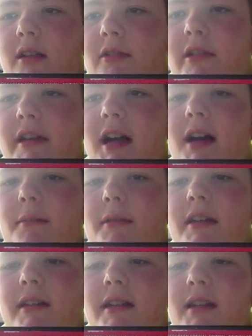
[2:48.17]
Green
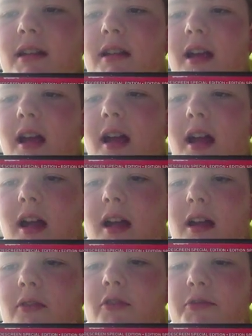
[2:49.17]
Goblin.
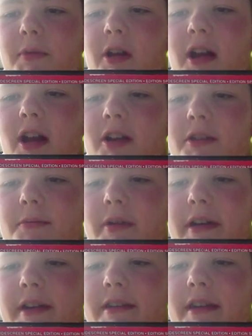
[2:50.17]
Rosemary Harris
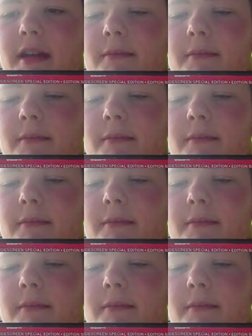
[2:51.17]
plays